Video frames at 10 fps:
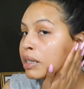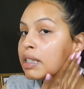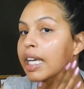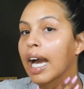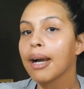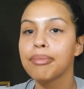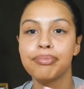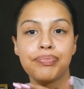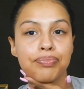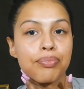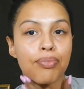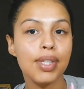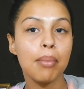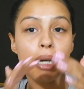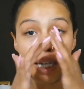yeah,
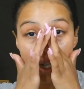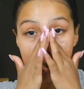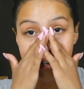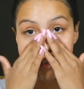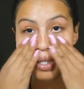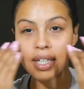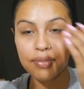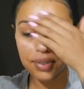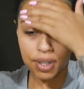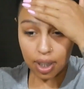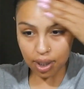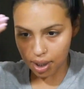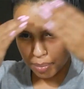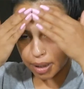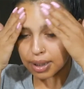but it'll work for the
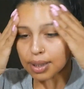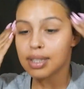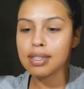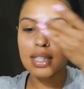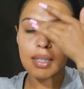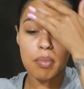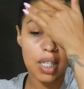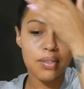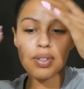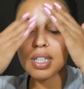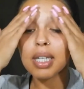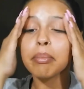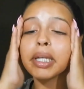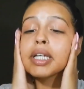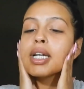look because this is like my everyday
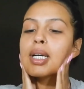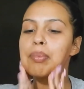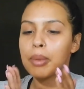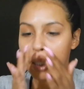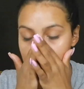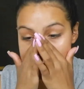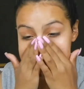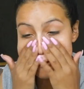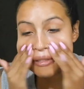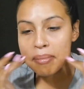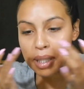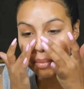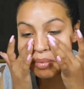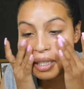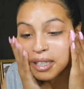makeup, and this is the makeup
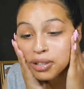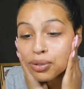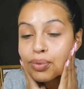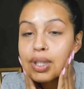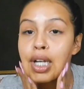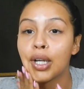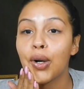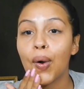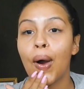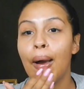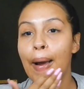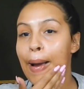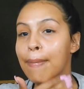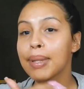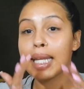that I do when I go
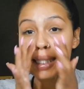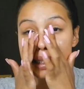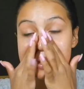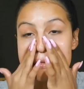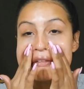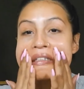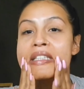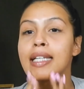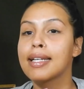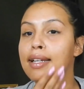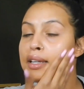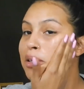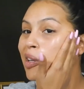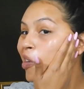places and